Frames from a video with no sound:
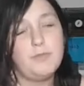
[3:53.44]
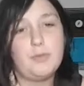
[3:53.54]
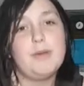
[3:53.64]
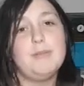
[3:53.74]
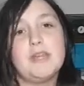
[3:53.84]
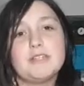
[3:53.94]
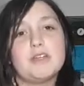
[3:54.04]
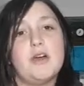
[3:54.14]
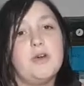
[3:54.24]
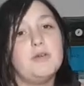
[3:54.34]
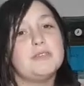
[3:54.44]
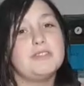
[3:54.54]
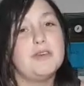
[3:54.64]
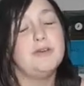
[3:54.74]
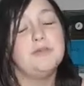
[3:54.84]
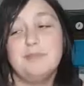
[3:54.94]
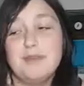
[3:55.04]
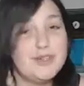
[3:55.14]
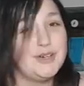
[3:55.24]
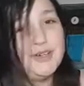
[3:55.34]
3 minutes ago, so
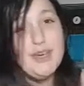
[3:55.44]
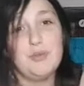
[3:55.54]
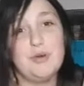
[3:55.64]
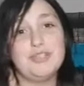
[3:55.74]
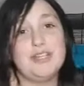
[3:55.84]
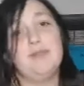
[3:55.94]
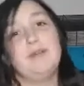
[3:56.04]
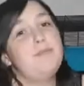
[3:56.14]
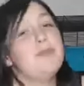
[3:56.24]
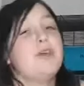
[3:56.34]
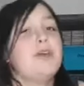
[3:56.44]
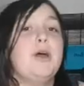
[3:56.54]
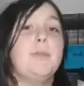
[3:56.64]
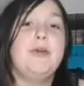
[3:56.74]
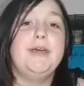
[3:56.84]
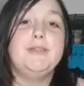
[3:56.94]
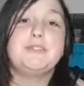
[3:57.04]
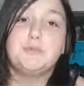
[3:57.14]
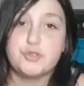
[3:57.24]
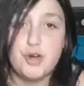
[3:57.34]
make sure you go watch that one. But hit the
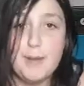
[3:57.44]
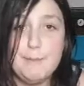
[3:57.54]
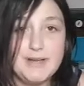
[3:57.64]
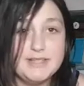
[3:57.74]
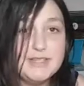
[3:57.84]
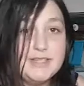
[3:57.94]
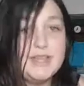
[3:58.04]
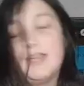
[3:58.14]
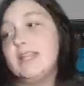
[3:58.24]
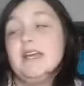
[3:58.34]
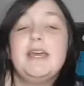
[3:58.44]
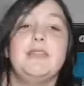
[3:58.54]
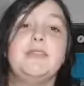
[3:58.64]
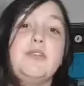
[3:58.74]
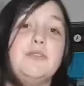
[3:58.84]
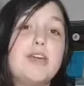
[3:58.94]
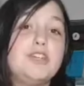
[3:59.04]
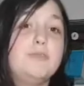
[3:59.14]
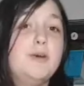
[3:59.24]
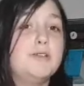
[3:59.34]
subscribe button and hit the
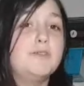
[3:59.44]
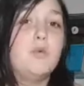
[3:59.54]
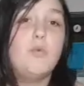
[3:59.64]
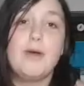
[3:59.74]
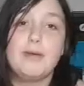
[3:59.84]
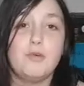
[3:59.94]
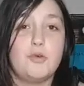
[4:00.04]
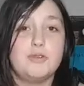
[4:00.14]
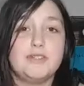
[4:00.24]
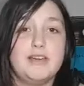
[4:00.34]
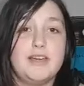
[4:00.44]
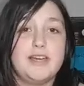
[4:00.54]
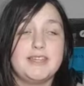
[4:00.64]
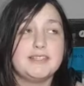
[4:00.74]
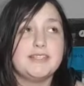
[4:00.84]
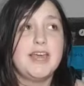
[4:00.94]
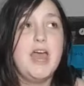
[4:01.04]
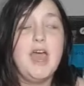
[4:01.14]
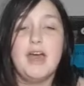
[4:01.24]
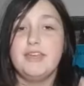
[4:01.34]
notification bells for way more content this.
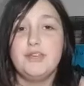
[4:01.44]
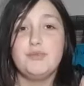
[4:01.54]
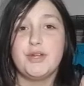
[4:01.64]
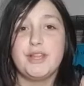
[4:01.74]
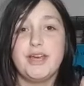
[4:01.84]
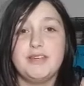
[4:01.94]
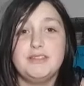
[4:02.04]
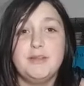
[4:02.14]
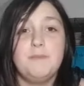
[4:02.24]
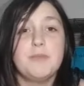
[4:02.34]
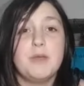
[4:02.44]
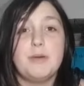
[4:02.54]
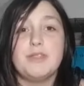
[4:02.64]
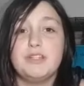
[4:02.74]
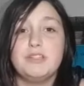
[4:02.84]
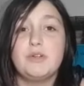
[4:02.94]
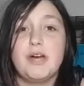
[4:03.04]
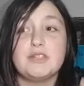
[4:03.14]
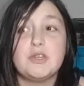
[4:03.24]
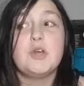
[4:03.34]
I didn't realise, but thank you
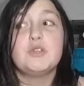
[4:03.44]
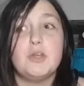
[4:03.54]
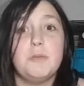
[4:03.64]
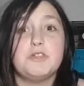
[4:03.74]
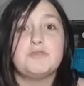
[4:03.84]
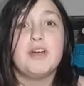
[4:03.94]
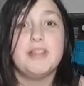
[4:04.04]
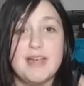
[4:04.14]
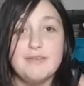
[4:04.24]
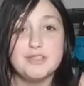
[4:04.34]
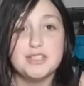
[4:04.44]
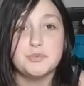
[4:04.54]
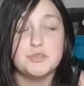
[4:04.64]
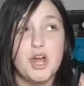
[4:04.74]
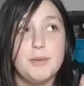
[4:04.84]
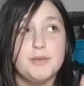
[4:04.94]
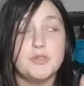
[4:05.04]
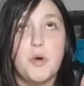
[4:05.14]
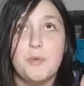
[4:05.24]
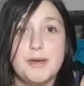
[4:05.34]
guys so much for 11
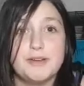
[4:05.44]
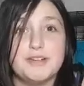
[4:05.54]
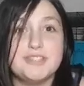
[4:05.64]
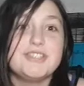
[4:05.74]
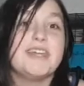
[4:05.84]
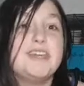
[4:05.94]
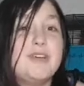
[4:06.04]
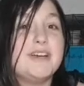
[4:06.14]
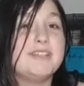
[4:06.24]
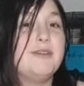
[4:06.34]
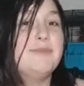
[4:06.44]
subscribers. Oh my gosh, thank you guys so